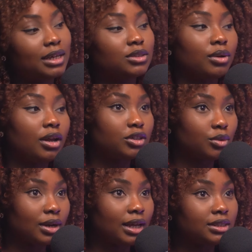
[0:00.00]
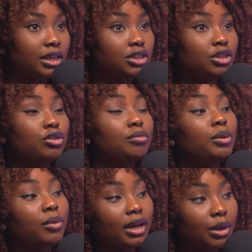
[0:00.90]
sized or a large organization, you'd be
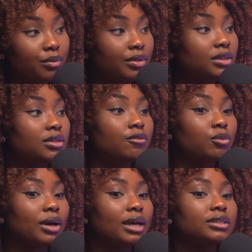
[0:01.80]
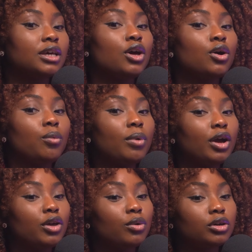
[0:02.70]
working with these softwares
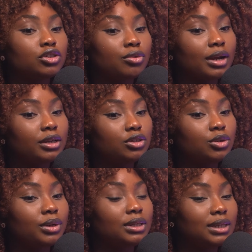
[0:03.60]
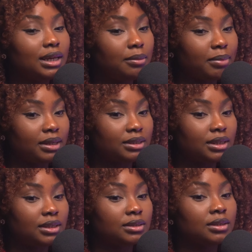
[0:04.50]
where you are trying to, on a daily
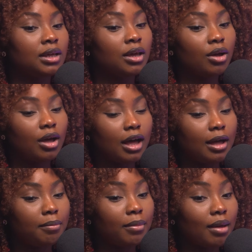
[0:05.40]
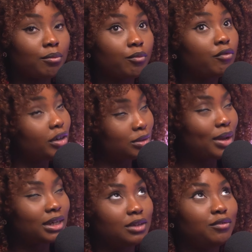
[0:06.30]
basis, um, first
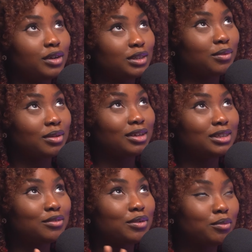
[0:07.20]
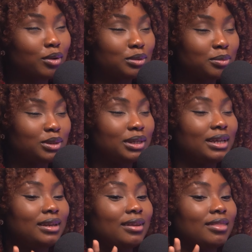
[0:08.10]
actually first of all there's different roles
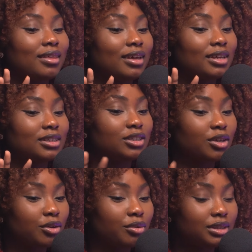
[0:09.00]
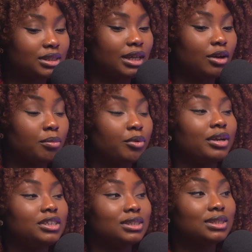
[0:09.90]
between the security
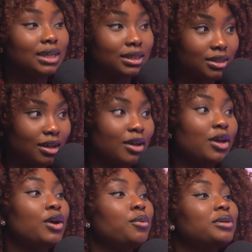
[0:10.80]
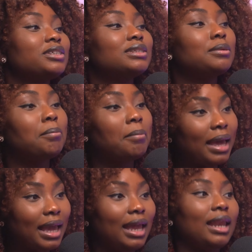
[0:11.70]
operations center which is the
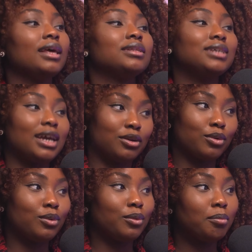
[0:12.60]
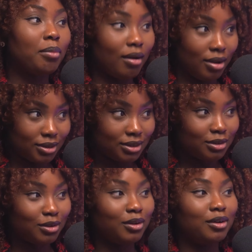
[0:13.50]
main technical part
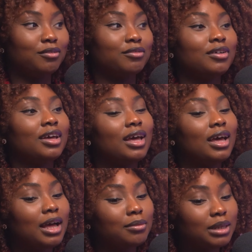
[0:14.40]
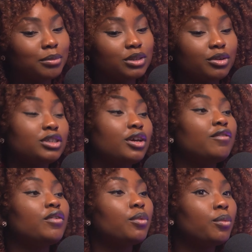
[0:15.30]
mm-hmm. of um, cybersecurity so
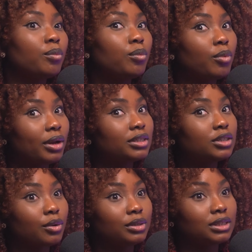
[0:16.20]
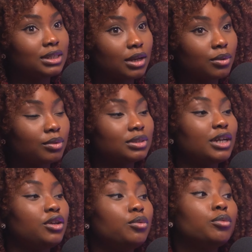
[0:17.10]
if you're wanting to go into the technical
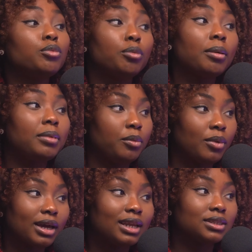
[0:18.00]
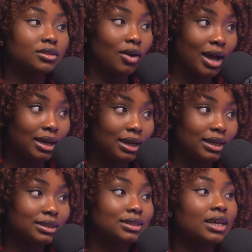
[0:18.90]
side, you will probably be working as a SOC
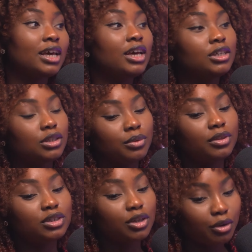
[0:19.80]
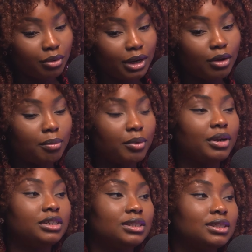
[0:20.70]
analyst. So with the Security
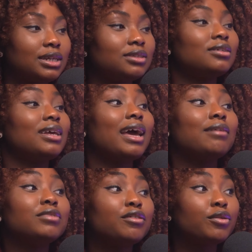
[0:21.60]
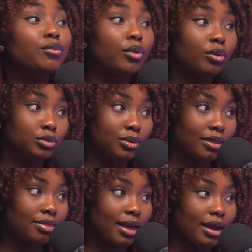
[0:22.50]
Operations Center, they have different roles
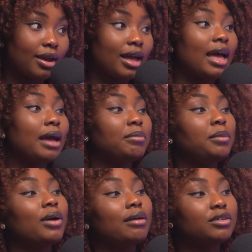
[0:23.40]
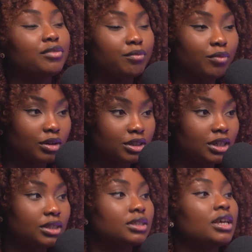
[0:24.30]
within there and people have different
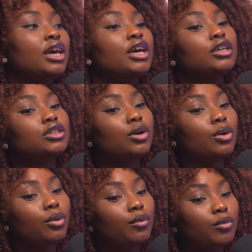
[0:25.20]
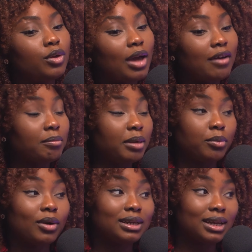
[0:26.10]
functions. So you having
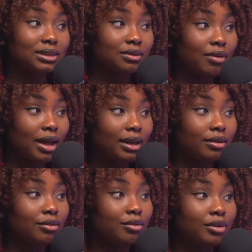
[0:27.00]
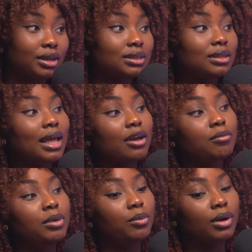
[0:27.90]
people identifying the risk, and that
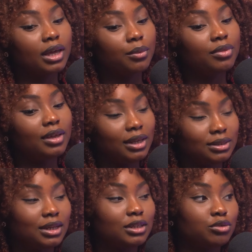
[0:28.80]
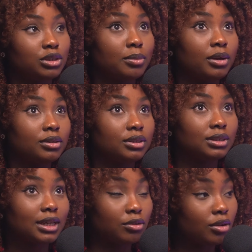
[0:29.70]
could be working with the incident response
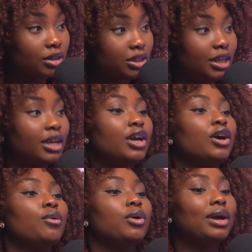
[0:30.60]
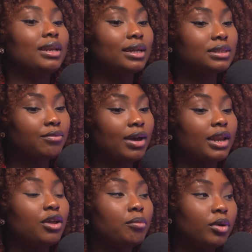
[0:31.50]
technology, where you're identifying
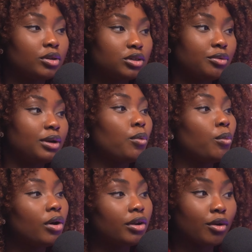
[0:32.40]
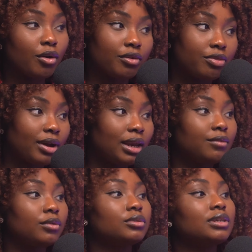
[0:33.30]
and you're monitoring what are the current threat
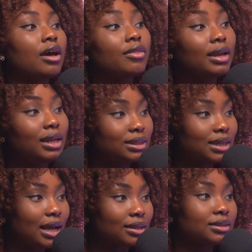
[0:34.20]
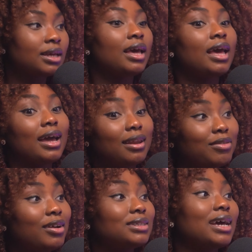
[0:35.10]
levels, are there any attacks, and if
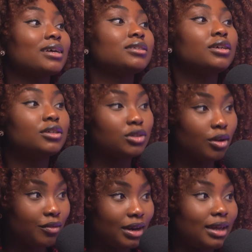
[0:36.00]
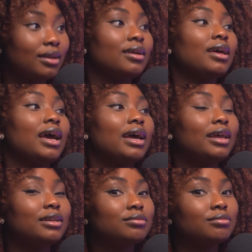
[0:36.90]
there are attacks, solving it, and
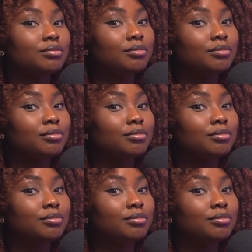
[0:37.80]
then